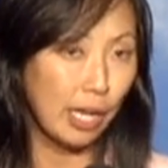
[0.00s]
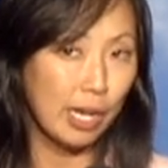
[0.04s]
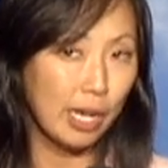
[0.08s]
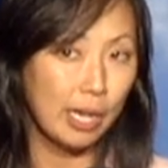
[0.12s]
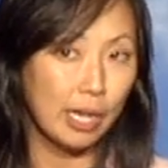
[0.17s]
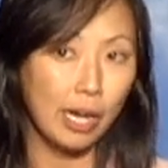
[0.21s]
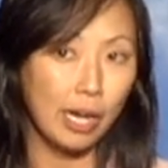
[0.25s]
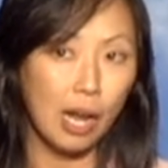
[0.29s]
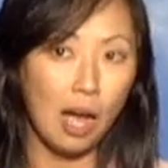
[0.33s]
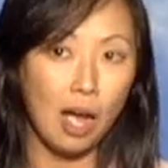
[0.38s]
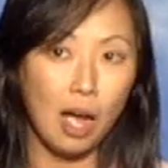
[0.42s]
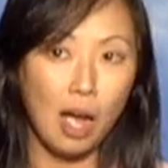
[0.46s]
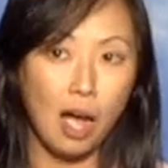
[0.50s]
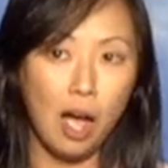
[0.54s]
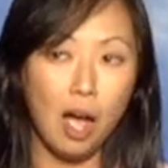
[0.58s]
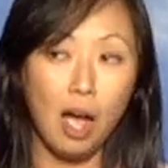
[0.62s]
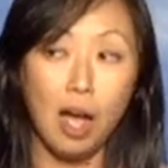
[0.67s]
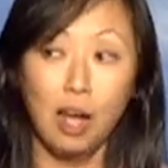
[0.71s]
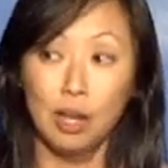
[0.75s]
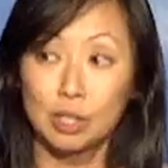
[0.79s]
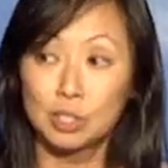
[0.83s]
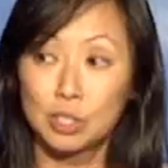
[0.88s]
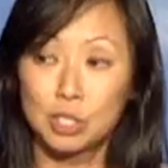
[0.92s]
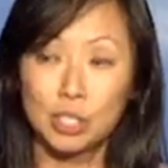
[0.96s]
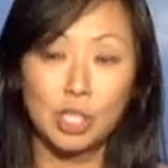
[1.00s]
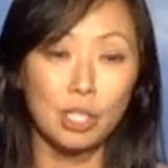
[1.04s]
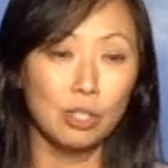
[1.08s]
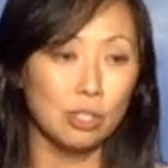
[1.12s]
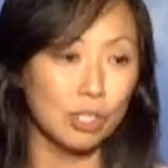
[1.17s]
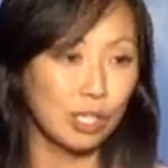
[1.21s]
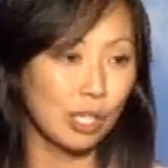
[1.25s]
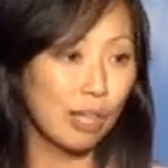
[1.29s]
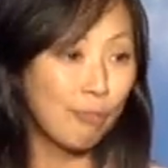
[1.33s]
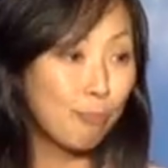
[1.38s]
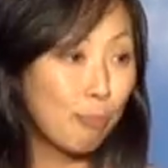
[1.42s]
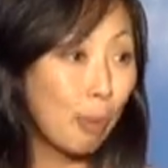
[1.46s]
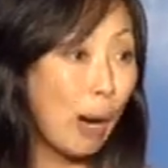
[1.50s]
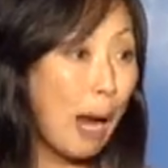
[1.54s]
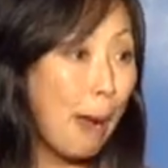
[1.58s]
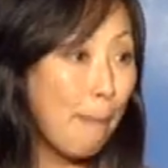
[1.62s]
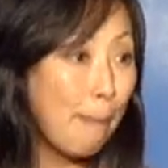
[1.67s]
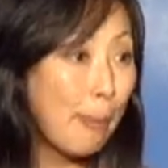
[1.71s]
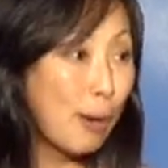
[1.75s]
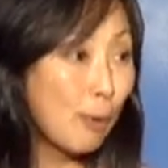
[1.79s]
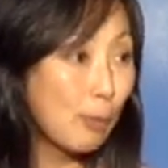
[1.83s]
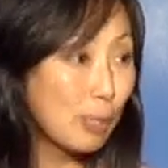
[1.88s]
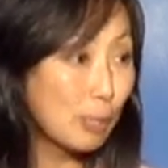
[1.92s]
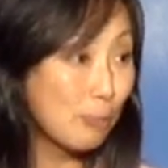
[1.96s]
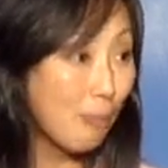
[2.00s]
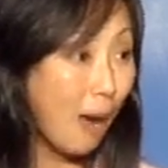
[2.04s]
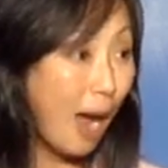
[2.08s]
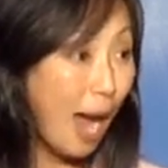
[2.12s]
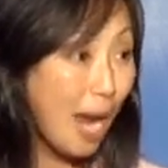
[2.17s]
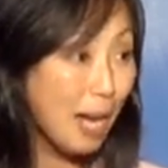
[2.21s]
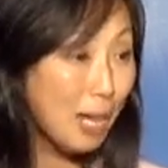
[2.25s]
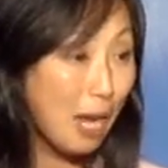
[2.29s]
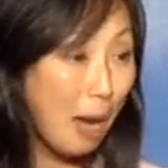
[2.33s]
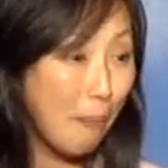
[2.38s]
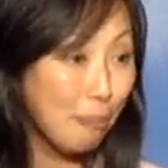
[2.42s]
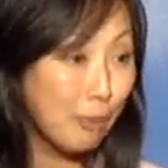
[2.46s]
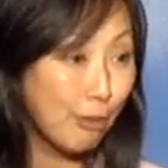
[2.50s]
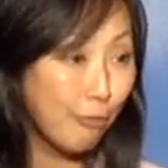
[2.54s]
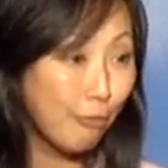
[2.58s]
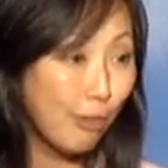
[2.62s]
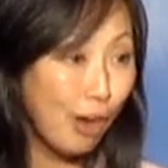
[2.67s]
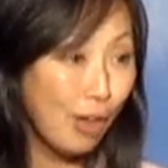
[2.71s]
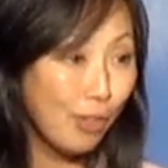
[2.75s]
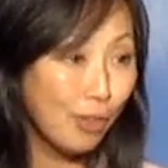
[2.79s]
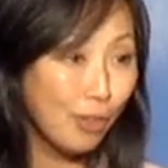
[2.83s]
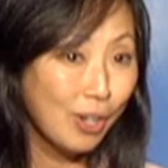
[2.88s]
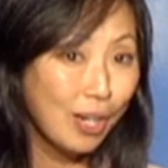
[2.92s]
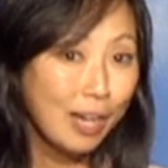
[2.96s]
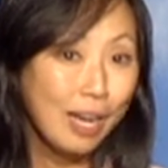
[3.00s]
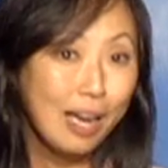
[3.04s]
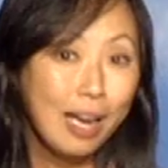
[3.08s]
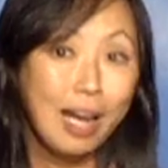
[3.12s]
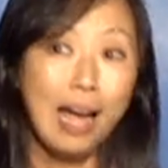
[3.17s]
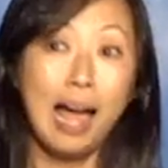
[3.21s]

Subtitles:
And seriously, if Brad Pitt was my adoptive father,